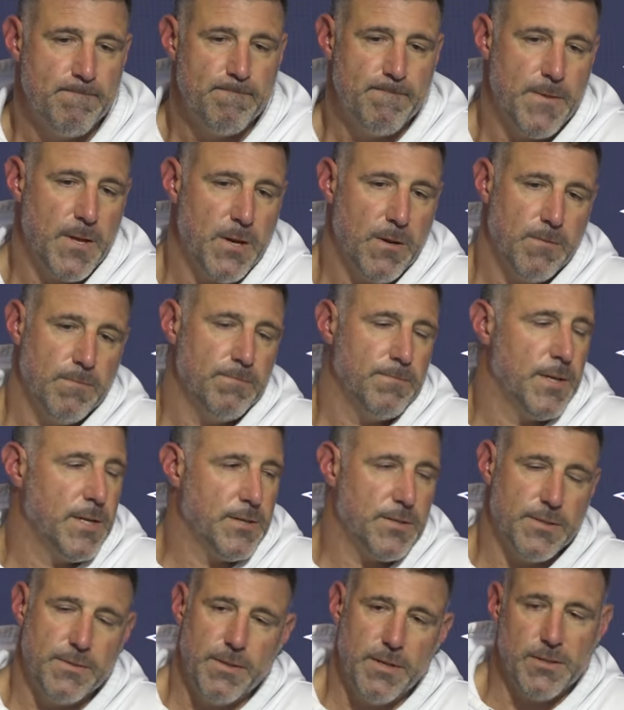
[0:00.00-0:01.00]
You know,
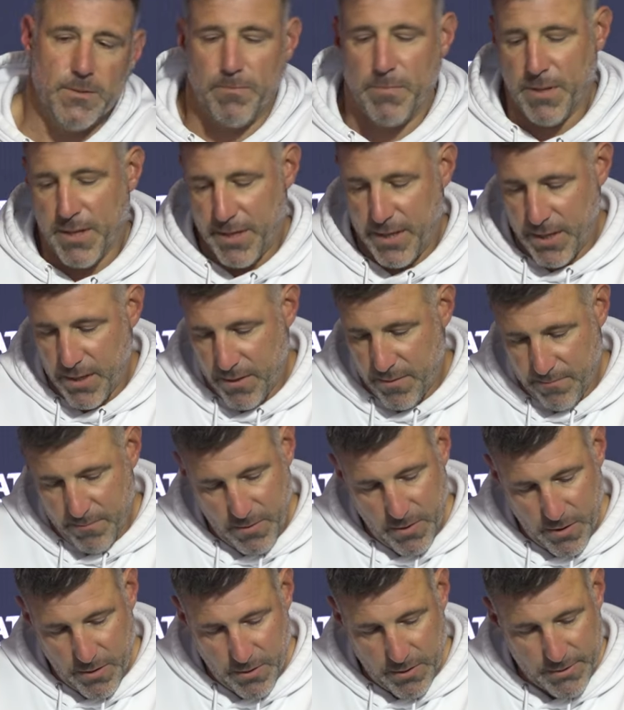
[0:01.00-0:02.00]
there's there's plenty of
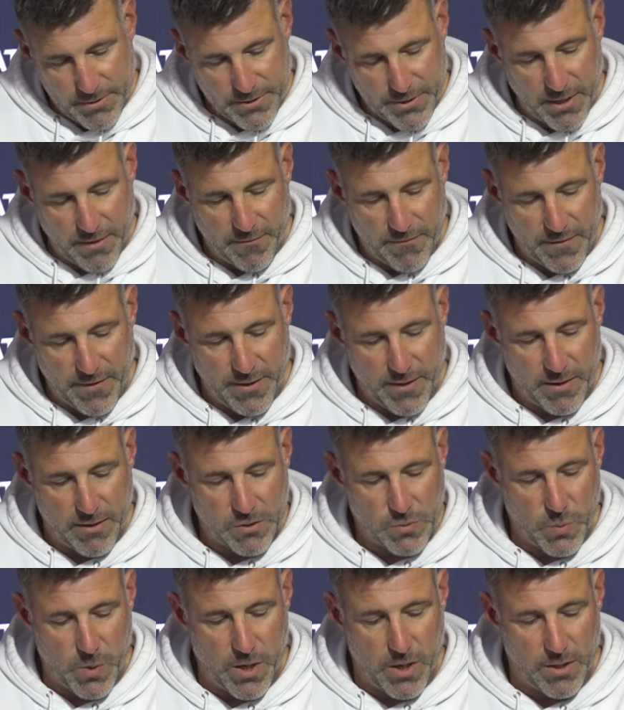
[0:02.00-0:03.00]
good stuff in there
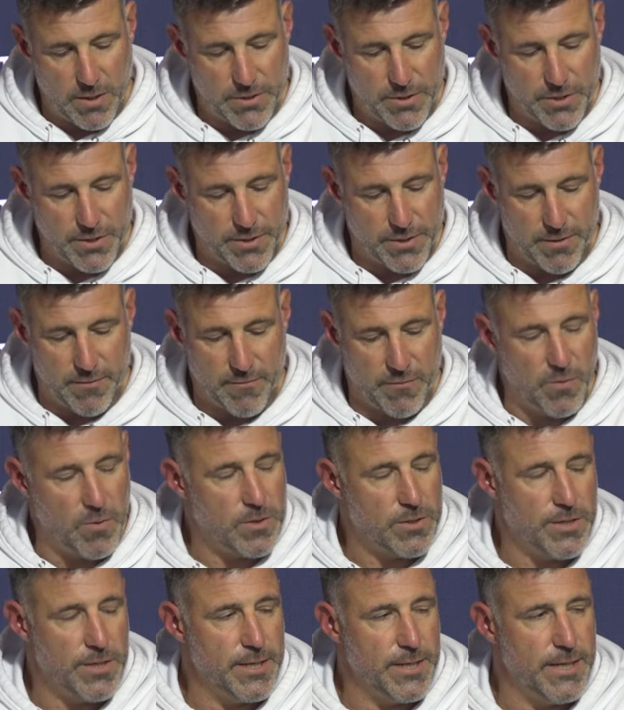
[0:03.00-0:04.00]
as well. It just
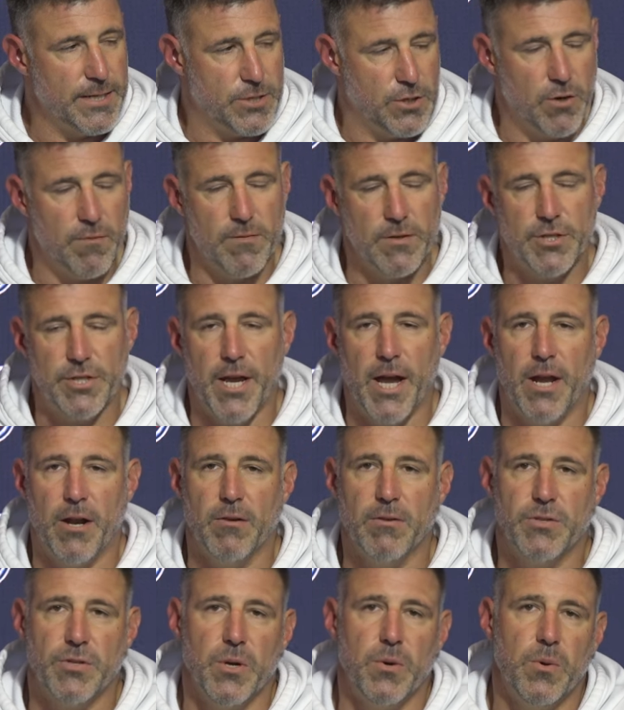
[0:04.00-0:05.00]
unfortunately gets
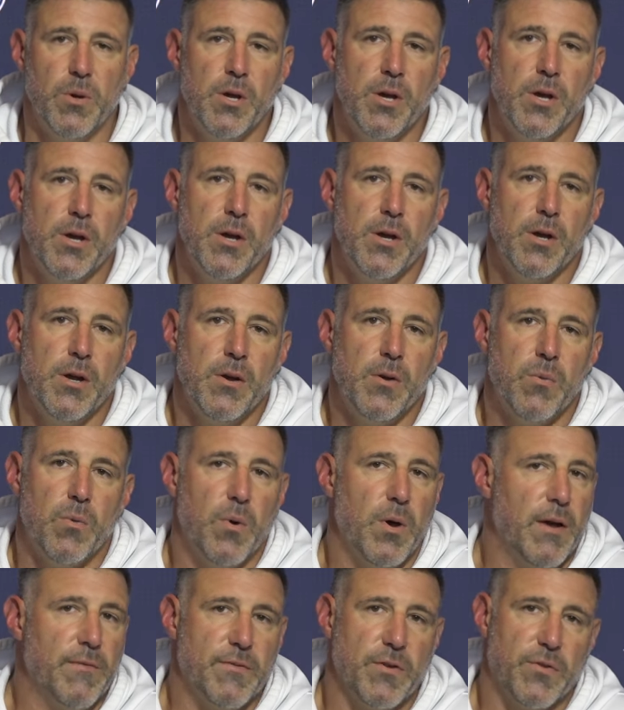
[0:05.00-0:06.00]
overshadowed. So
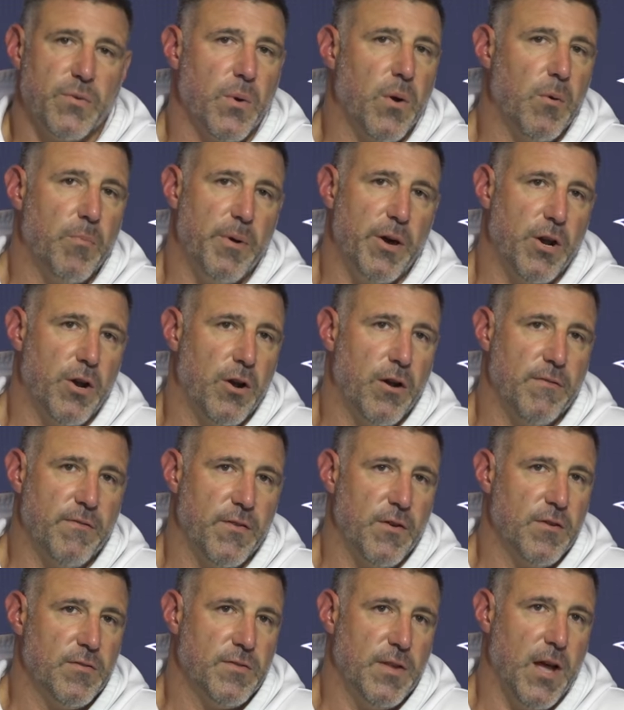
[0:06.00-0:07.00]
we'll have to throw it better on
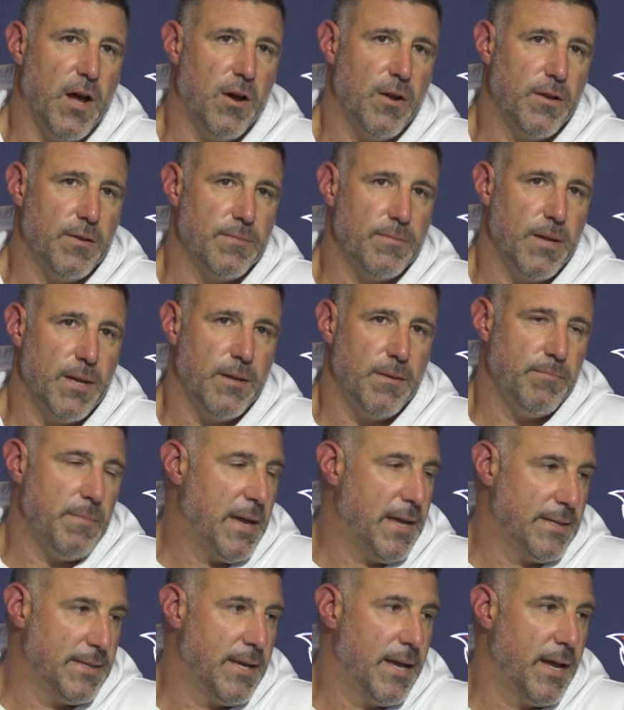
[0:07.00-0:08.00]
first down and, and
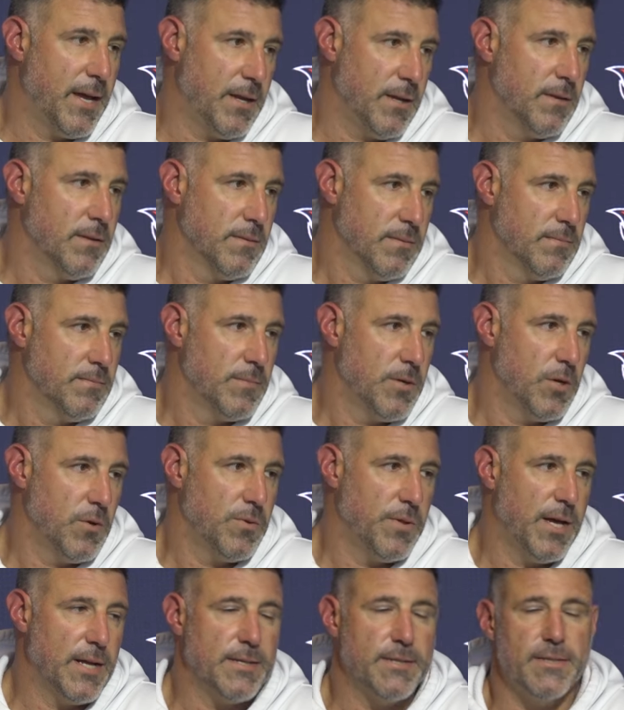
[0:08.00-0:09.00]
maintain, you know,
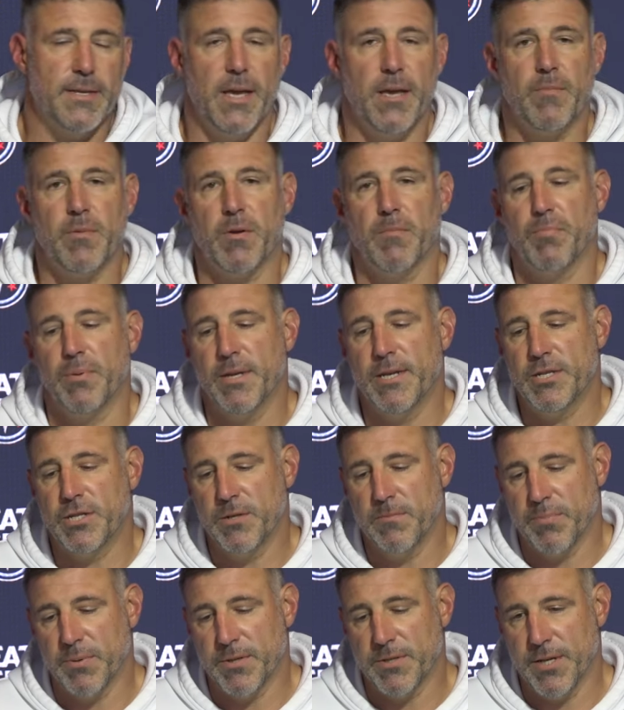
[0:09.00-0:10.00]
that same
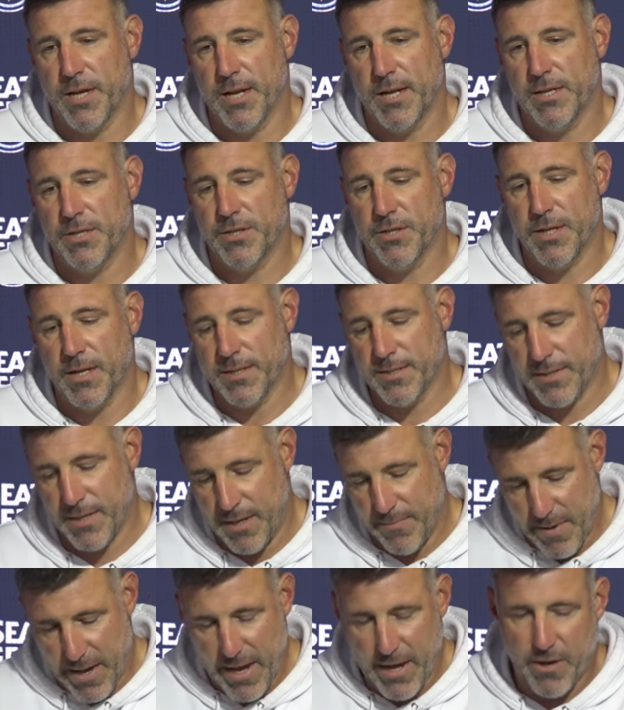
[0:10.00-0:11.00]
completion percentage and that
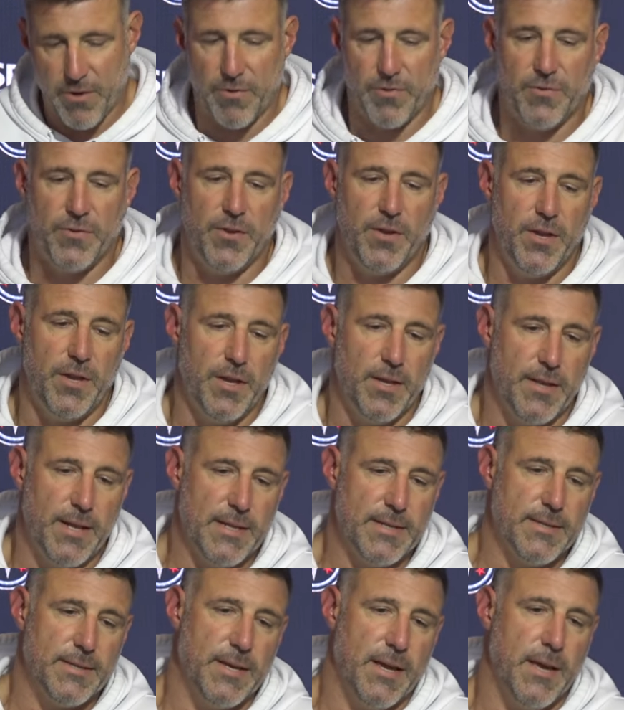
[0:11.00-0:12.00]
same accuracy and
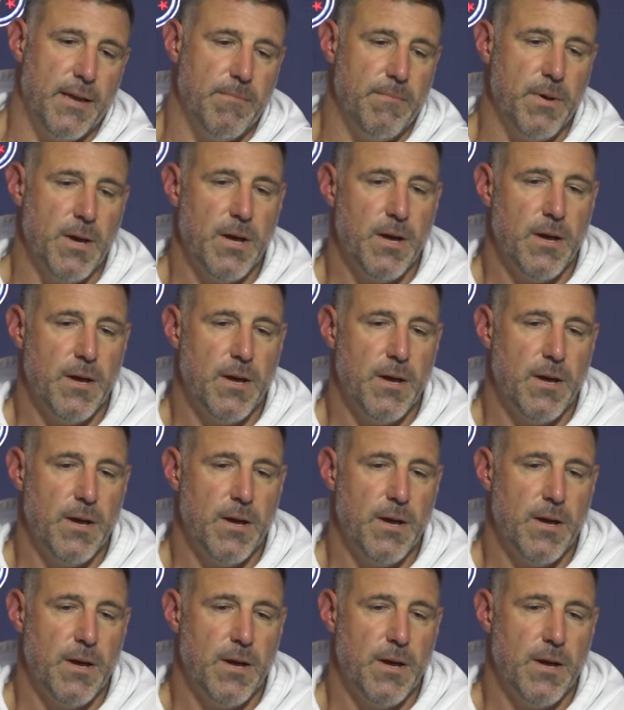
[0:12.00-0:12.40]
that same